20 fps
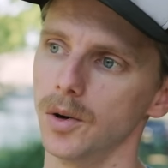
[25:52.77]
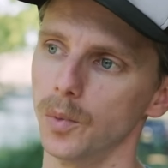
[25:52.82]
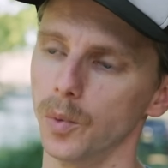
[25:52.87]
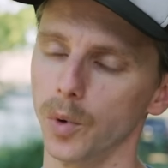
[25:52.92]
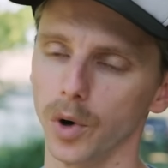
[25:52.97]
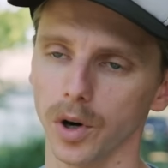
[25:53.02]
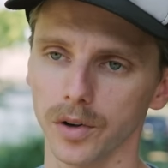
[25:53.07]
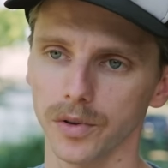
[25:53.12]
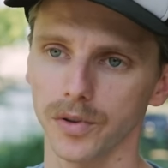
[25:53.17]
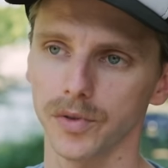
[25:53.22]

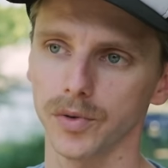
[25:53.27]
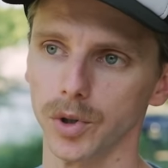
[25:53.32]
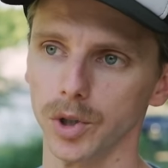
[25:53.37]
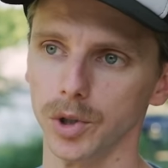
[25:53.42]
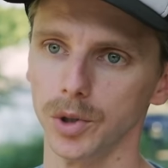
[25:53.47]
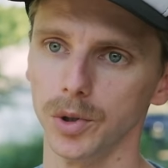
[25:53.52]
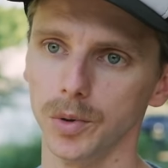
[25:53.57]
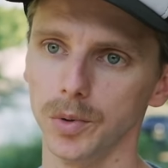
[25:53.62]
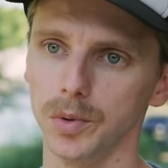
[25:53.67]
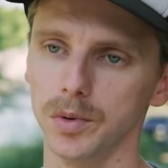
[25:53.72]
work
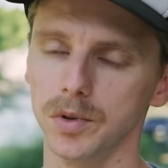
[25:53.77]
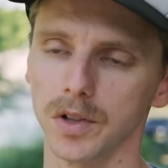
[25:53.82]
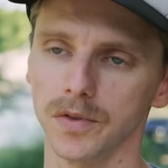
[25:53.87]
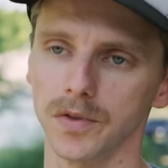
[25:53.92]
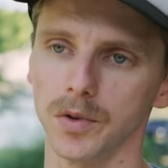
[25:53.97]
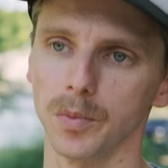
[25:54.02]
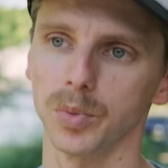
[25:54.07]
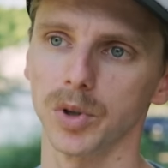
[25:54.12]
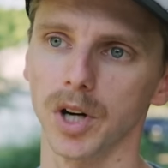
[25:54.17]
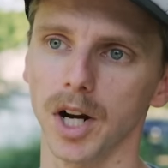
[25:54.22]
through
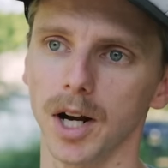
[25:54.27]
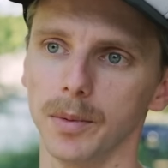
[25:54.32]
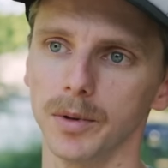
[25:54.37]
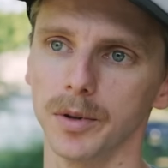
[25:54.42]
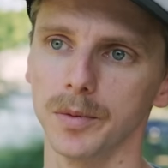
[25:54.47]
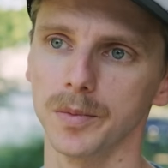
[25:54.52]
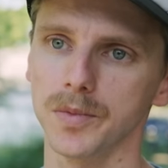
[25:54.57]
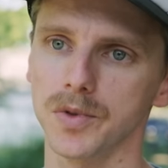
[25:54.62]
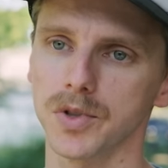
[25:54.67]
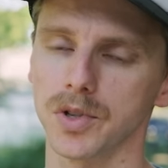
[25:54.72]
different
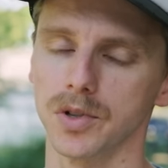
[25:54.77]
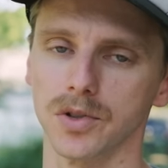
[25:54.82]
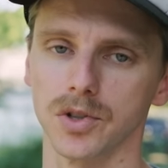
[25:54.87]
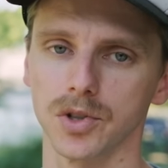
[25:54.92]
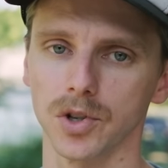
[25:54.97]
problems and